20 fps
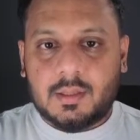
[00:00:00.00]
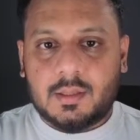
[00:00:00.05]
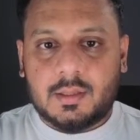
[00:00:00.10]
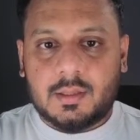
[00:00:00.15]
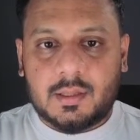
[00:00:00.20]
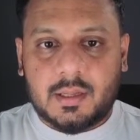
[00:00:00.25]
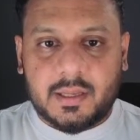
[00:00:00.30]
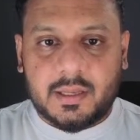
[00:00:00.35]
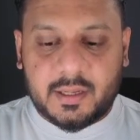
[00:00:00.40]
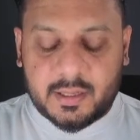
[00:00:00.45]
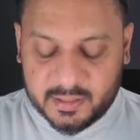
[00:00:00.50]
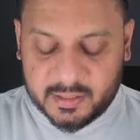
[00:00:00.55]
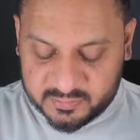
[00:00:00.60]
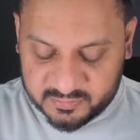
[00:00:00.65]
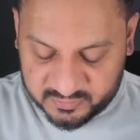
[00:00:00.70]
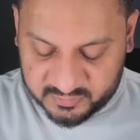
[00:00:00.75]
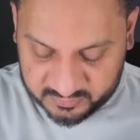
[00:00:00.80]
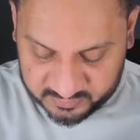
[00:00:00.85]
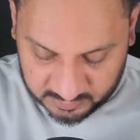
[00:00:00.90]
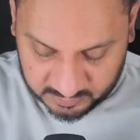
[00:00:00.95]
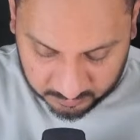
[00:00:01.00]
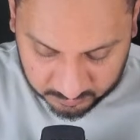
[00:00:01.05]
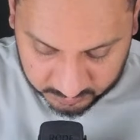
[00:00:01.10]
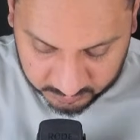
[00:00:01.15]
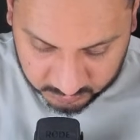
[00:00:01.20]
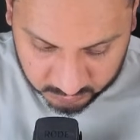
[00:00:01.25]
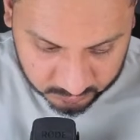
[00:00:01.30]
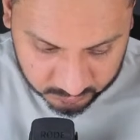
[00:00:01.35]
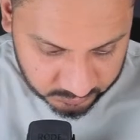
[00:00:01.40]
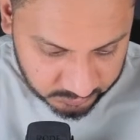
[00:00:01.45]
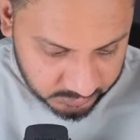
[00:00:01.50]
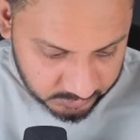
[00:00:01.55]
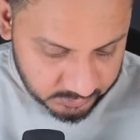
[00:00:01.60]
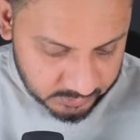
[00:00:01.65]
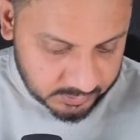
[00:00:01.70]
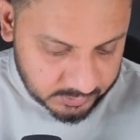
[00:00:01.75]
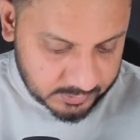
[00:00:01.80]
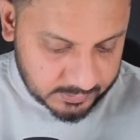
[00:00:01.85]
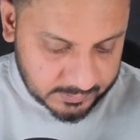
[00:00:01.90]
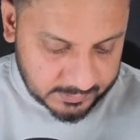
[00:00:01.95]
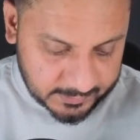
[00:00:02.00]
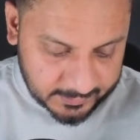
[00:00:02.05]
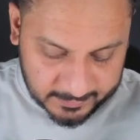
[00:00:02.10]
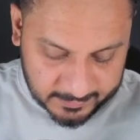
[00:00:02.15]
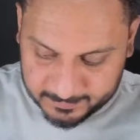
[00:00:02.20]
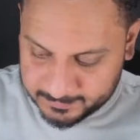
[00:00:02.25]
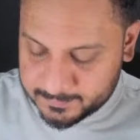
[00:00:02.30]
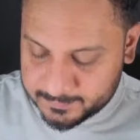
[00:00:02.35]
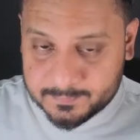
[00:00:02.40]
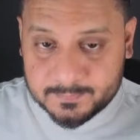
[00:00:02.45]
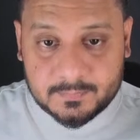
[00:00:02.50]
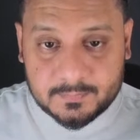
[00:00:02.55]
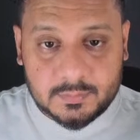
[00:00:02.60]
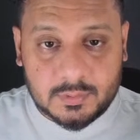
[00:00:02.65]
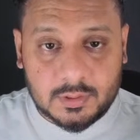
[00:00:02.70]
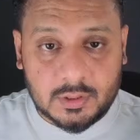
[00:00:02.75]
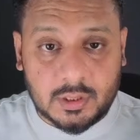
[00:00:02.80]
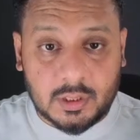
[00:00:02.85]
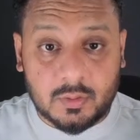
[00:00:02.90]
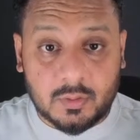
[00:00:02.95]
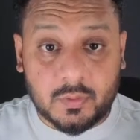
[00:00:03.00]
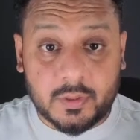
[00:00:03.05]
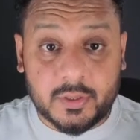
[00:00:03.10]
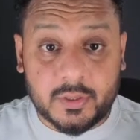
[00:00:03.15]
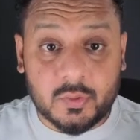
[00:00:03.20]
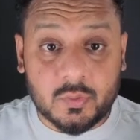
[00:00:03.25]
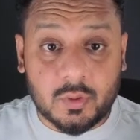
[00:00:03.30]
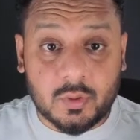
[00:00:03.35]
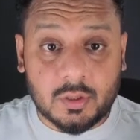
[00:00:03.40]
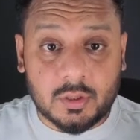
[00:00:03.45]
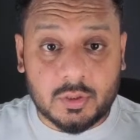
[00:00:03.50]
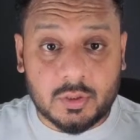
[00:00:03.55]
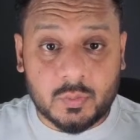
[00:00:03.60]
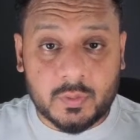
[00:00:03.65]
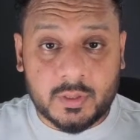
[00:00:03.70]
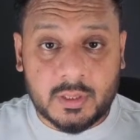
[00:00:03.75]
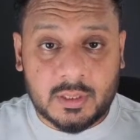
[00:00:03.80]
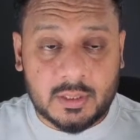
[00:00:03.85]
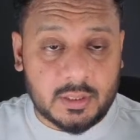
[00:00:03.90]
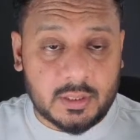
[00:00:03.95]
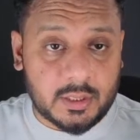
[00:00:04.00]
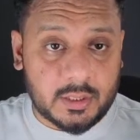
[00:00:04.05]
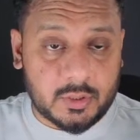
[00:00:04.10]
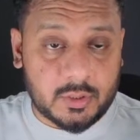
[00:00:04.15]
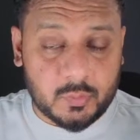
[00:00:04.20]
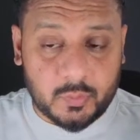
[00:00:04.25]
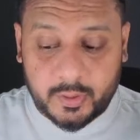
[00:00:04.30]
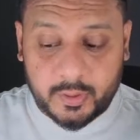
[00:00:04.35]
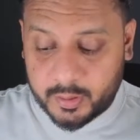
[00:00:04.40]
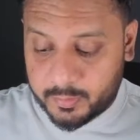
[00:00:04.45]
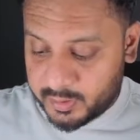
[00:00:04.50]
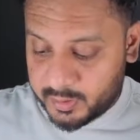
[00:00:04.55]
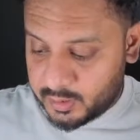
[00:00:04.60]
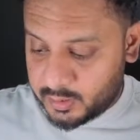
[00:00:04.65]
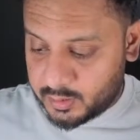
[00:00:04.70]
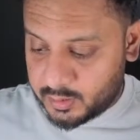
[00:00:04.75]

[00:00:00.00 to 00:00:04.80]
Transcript: Hi guys, Assalamu alaikum. How are you all doing? Can you hear me?